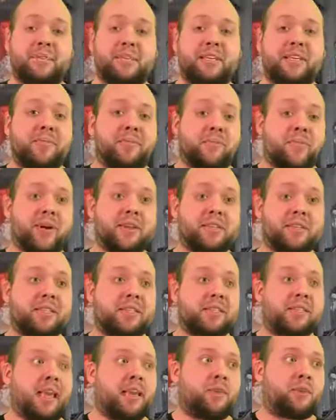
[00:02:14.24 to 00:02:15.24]
he
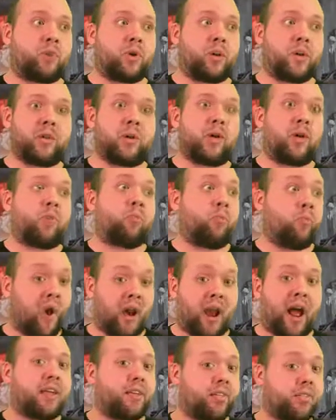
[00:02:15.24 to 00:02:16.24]
wasn't. And
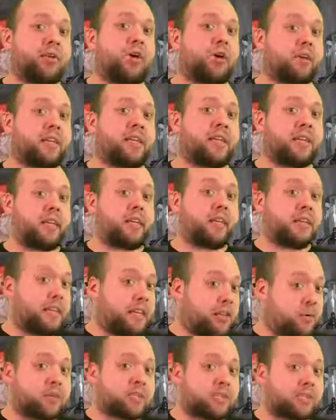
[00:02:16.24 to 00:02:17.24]
when I thought that
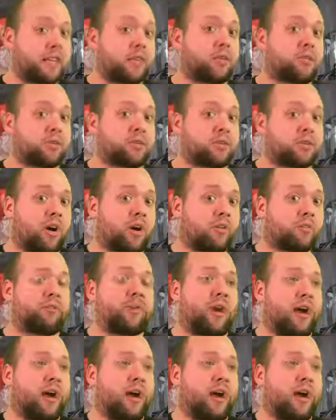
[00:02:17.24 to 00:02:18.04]
he was killed off,